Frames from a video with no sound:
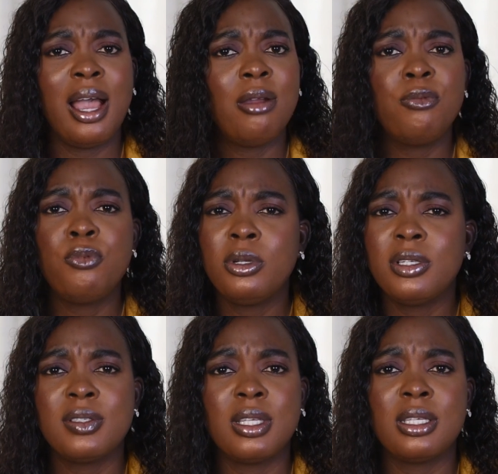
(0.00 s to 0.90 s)
I wrote
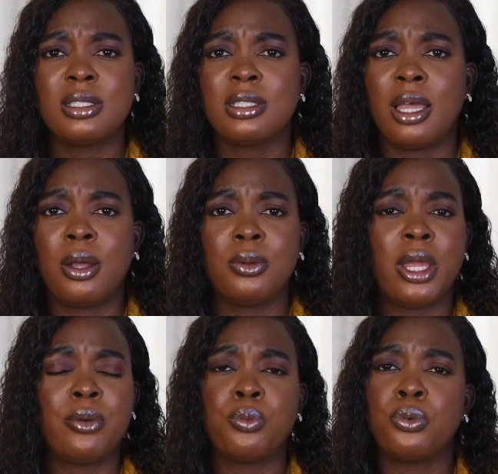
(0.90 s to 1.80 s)
these things down.
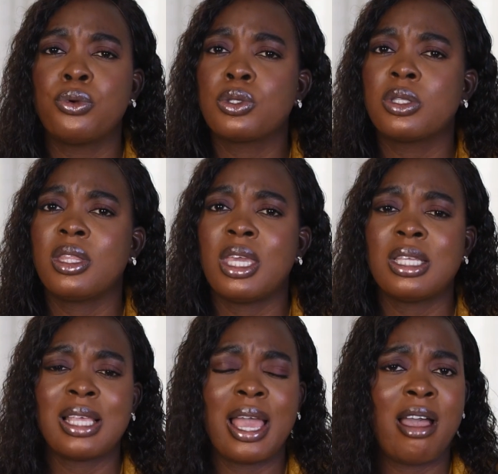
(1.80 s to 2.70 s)
I wrote
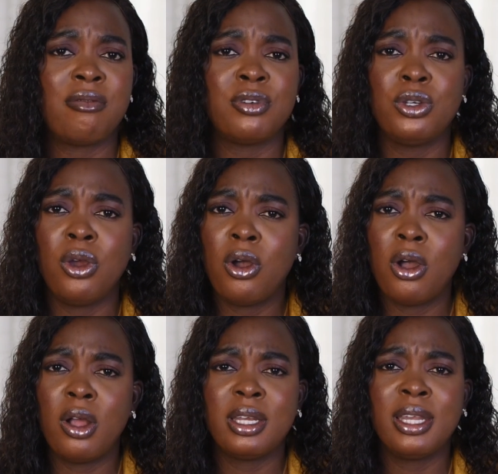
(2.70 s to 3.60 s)
things I have
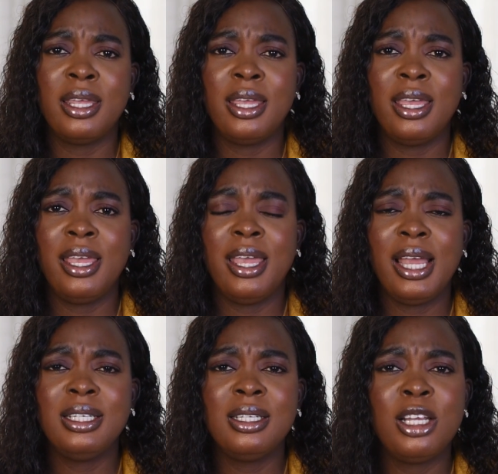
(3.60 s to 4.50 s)
done.
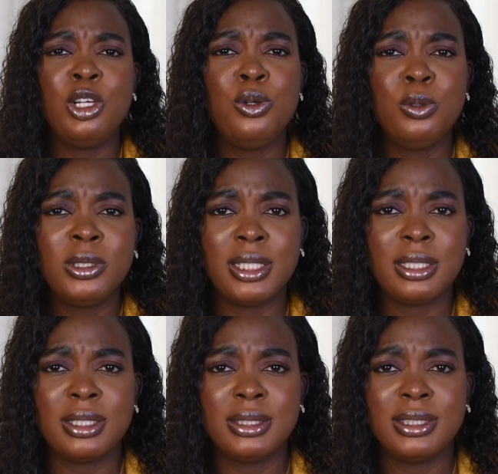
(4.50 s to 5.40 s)
And then I looked at
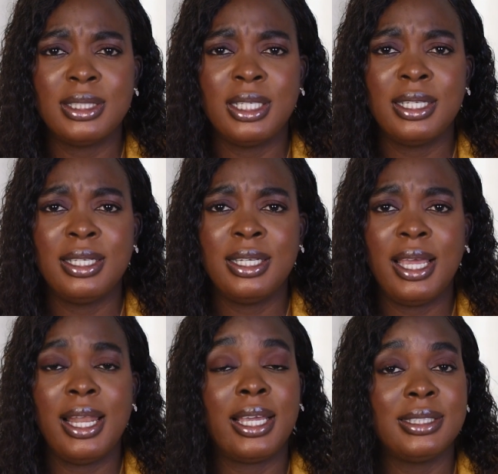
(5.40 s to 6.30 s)
it.
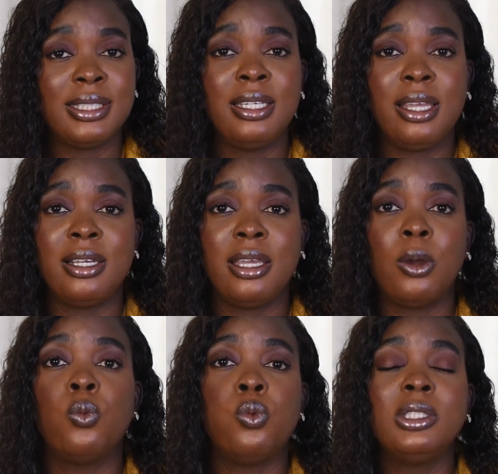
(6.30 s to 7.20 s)
Like I said earlier,
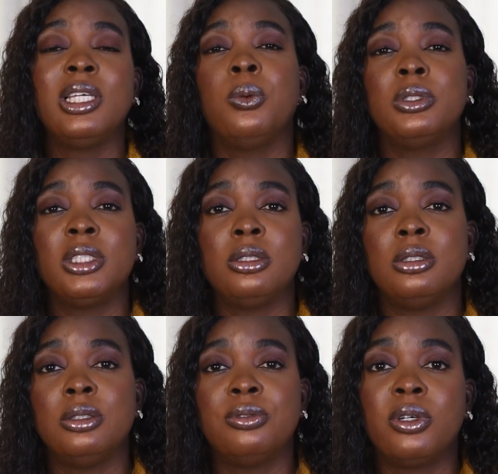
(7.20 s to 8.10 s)
what I wanted to
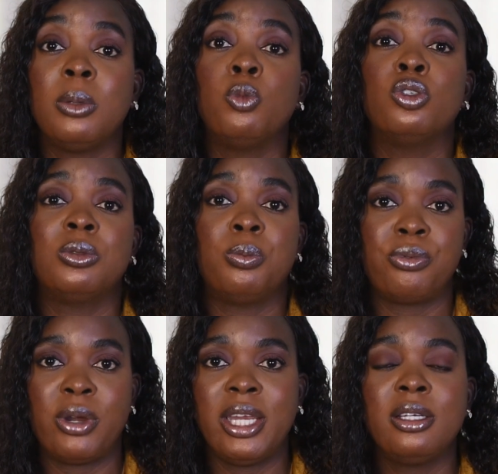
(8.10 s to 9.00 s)
do for him was
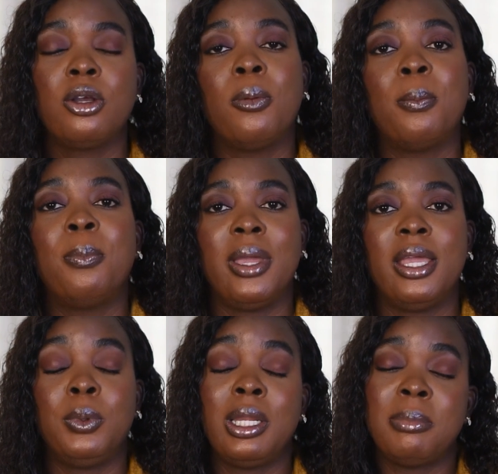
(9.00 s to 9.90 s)
bread
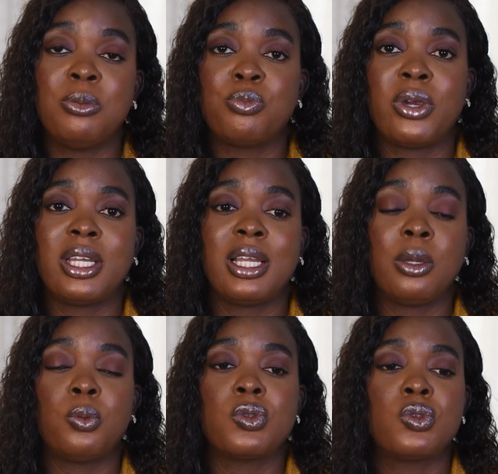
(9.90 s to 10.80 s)
compared, when I mean bread, like
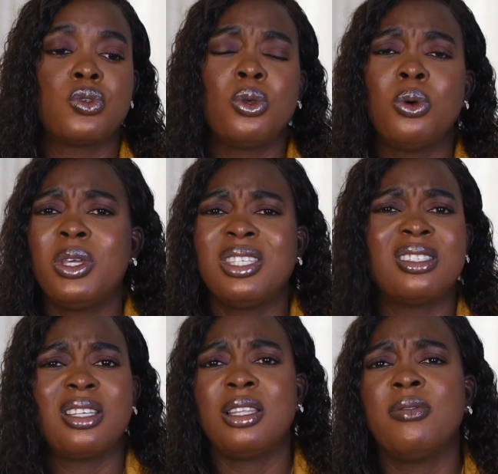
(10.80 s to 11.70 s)
it was so
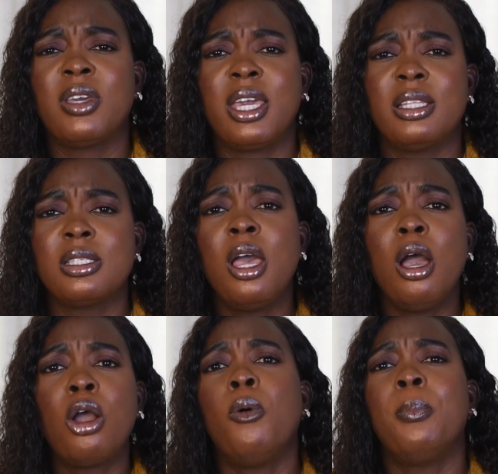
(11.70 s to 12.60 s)
insignificant
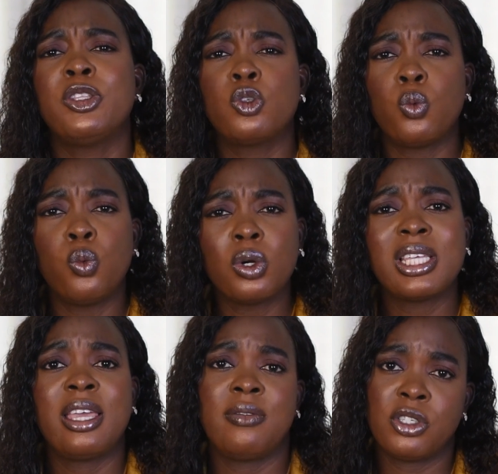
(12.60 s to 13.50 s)
compared to
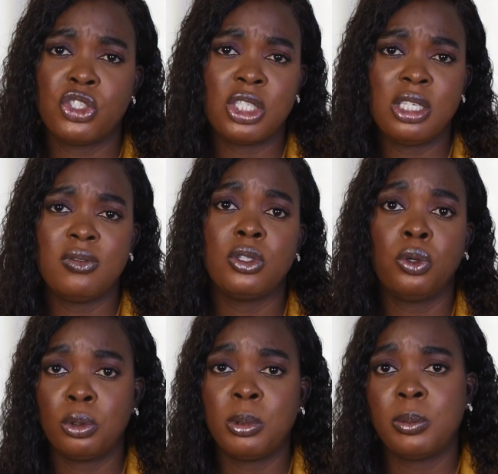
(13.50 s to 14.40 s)
what I have achieved in
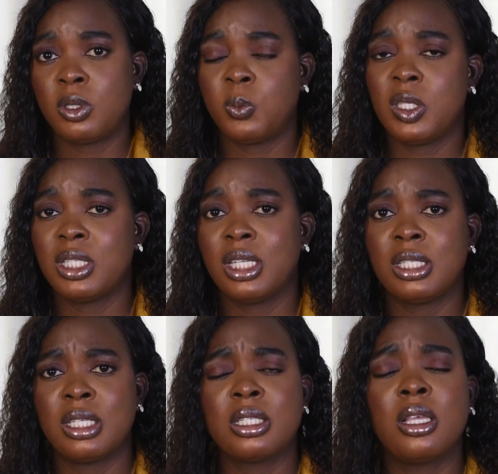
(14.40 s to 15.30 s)
other people's
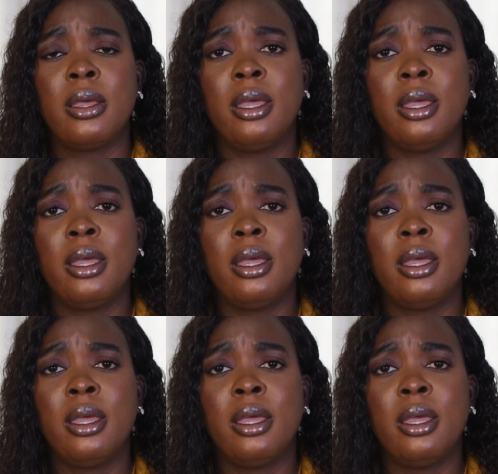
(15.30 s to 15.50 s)
businesses.